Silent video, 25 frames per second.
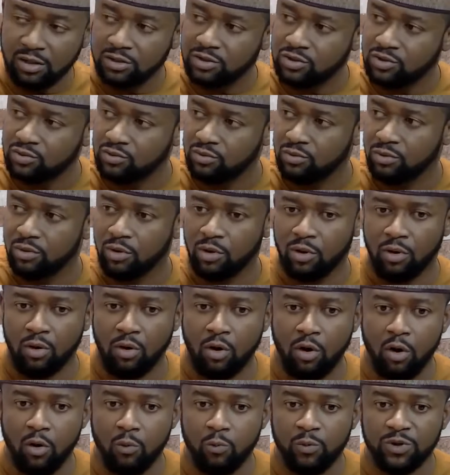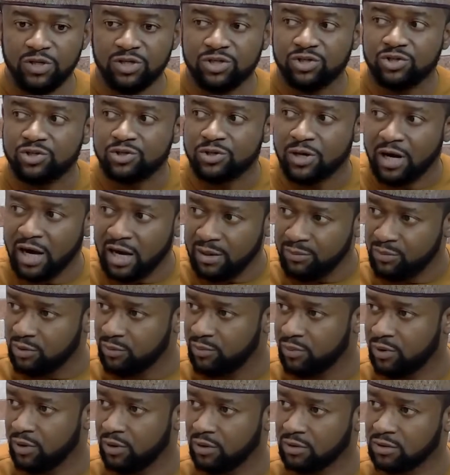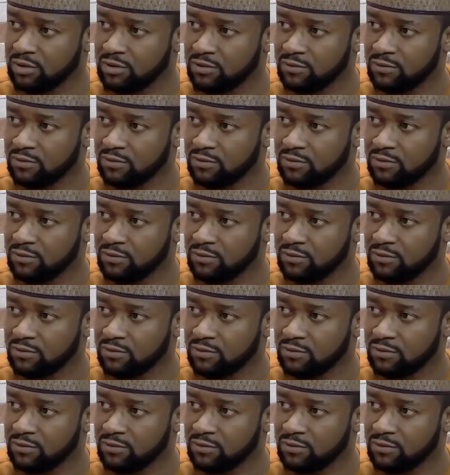to or which tribe you belong to.